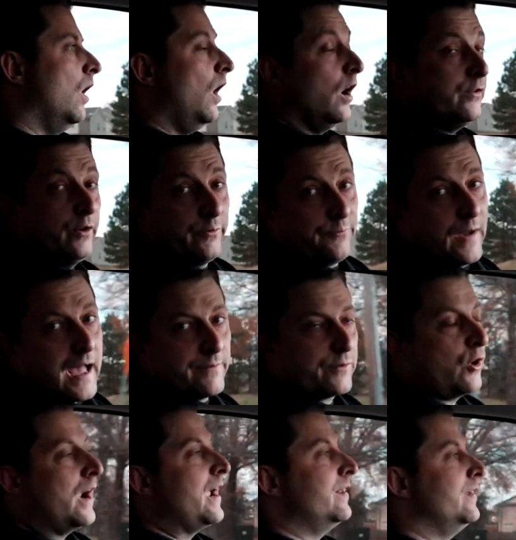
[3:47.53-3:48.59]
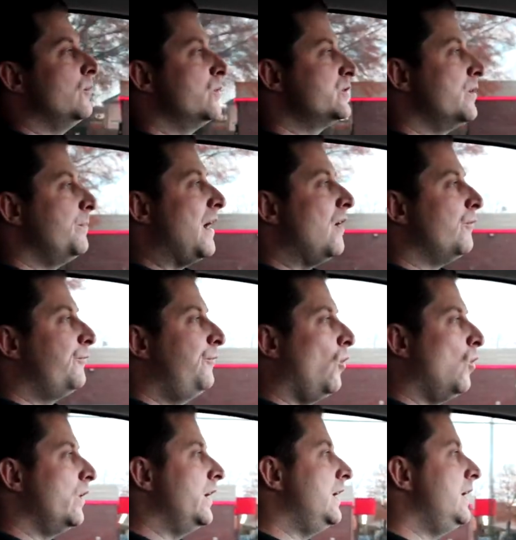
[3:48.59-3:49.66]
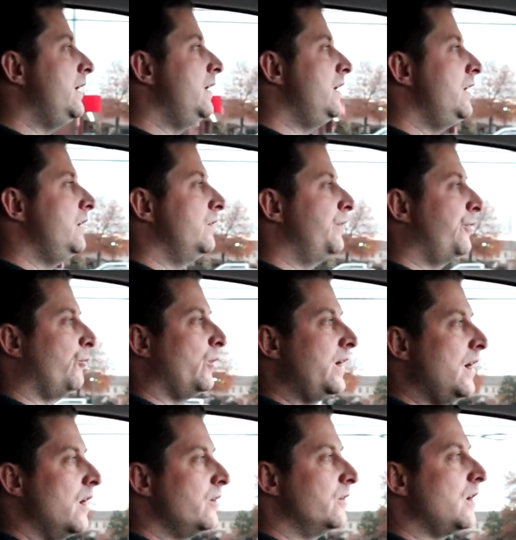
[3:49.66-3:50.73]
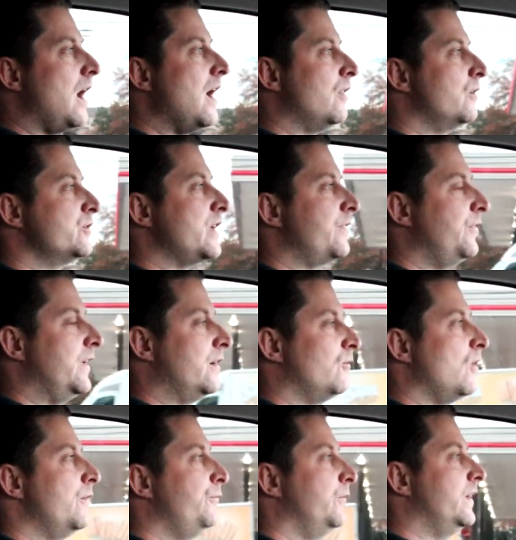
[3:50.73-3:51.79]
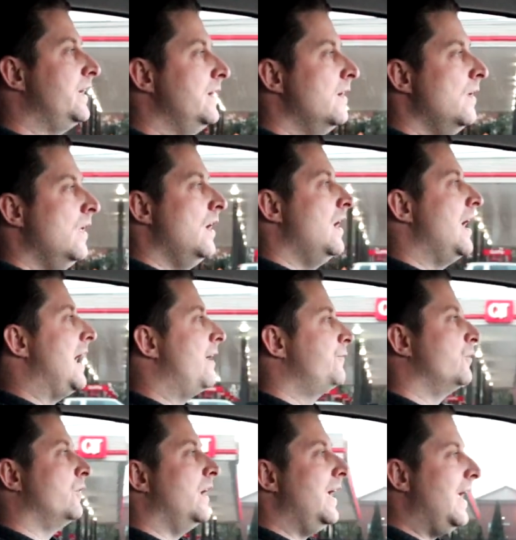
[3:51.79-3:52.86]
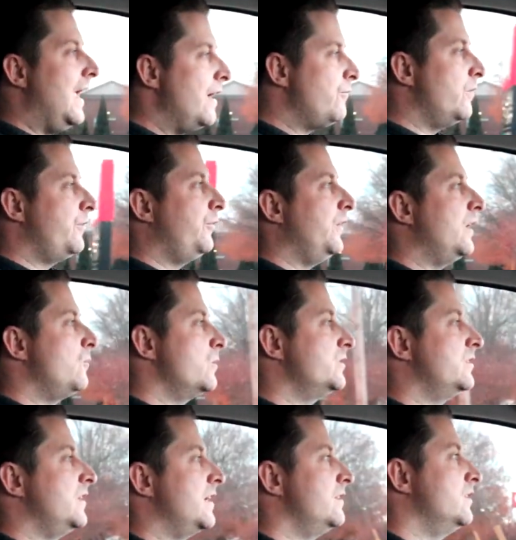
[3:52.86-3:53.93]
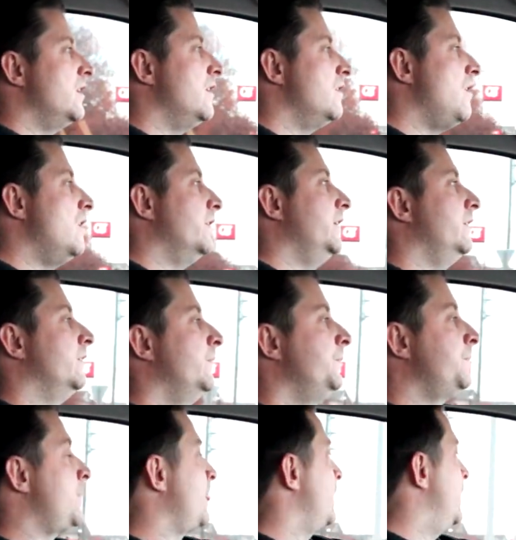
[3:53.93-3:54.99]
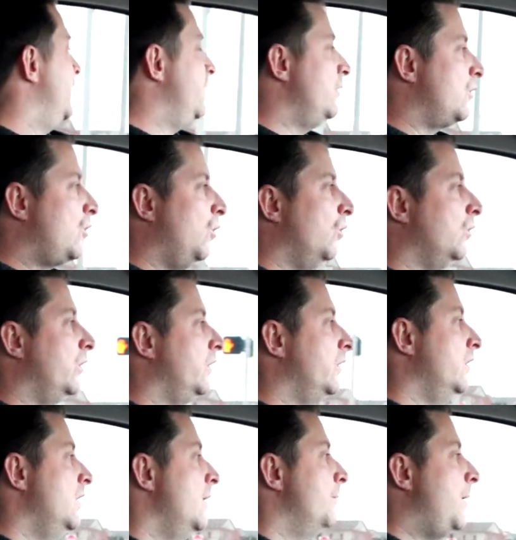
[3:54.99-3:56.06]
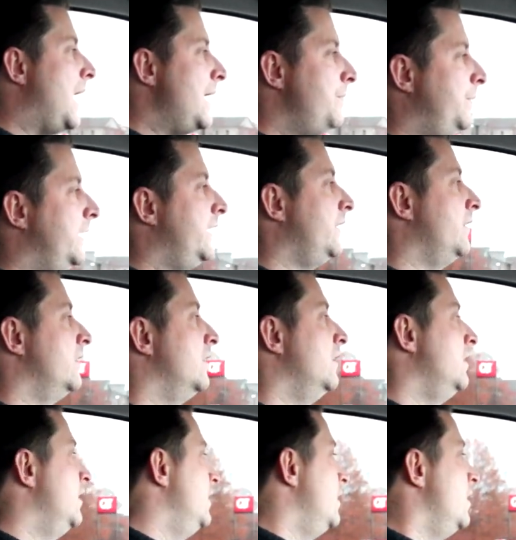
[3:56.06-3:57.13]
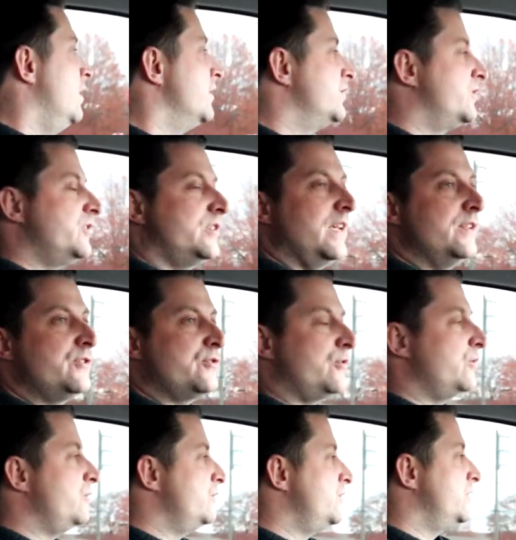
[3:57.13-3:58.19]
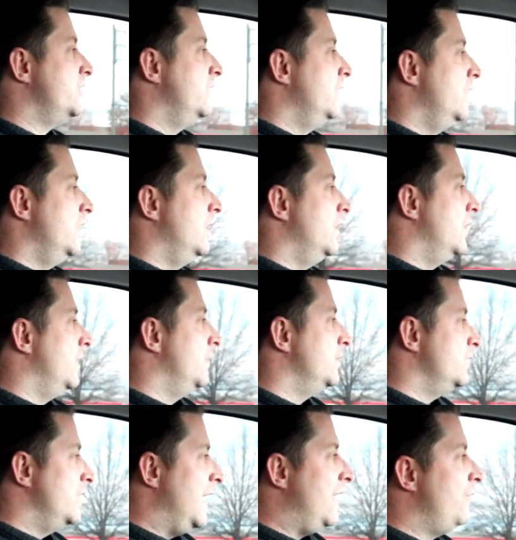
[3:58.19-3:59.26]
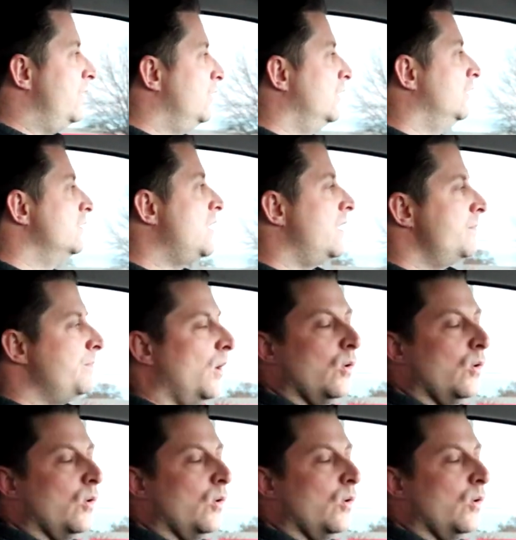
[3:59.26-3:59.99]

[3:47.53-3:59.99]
under $5,000. It was about $4,300, I think, roughly, after everything was said and done on it. Intercooler, piping, sensors, every little nut and